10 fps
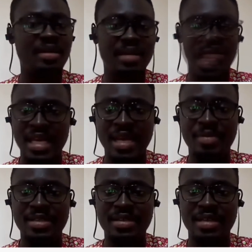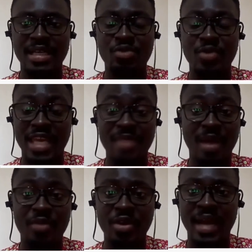Then the, it came
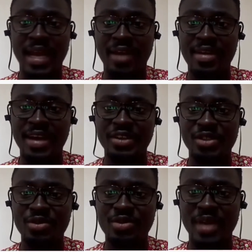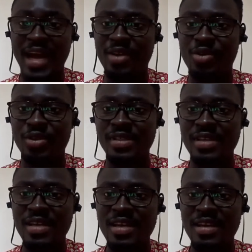up during Ayariga issue. The High Court
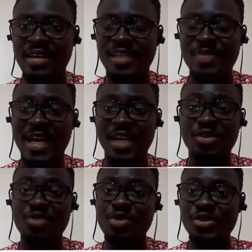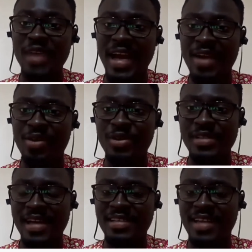the Speaker actually wrote to the High Court
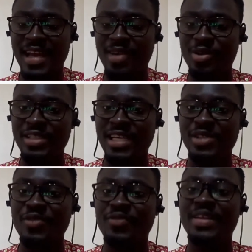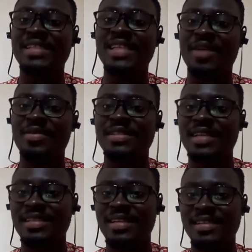asking the High Court judge to fix hearings
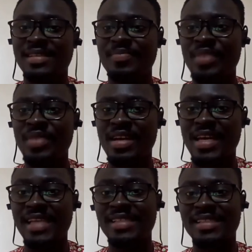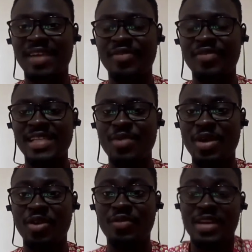such that it doesn't affect the
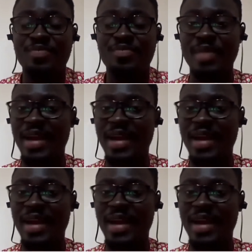work of the MP.